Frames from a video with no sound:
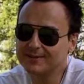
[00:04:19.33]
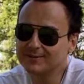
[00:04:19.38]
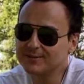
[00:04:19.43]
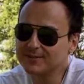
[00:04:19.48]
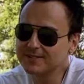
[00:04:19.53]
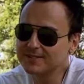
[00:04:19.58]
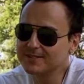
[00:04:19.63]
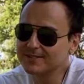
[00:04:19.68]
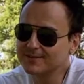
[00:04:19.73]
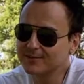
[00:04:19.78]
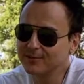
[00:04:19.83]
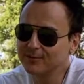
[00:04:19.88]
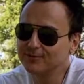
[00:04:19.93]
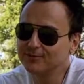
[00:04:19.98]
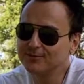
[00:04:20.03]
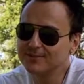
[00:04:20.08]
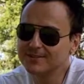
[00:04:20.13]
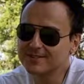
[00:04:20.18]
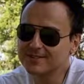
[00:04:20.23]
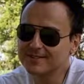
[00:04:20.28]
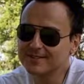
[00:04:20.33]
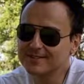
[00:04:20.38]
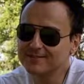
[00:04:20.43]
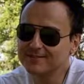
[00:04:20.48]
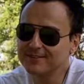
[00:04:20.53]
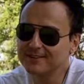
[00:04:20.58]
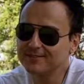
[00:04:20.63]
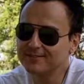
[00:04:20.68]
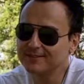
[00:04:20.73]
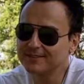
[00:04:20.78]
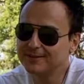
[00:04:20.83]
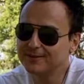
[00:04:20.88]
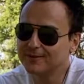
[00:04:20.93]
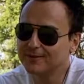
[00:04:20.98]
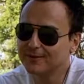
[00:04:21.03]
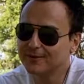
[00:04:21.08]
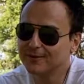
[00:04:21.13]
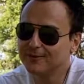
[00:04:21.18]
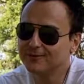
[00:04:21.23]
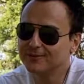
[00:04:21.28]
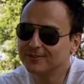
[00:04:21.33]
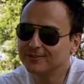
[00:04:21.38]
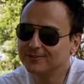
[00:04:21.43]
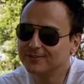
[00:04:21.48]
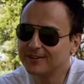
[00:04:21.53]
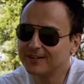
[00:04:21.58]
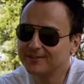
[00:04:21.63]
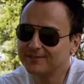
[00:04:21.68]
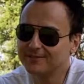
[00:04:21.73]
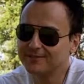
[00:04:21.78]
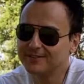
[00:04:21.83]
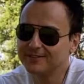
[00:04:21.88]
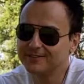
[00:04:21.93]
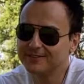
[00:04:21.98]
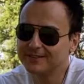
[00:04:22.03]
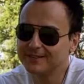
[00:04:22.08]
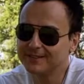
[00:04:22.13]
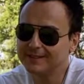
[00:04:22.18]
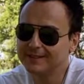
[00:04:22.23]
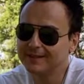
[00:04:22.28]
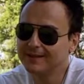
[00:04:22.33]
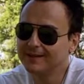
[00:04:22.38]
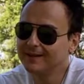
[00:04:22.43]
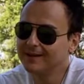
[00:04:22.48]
which is over 650 or over 550.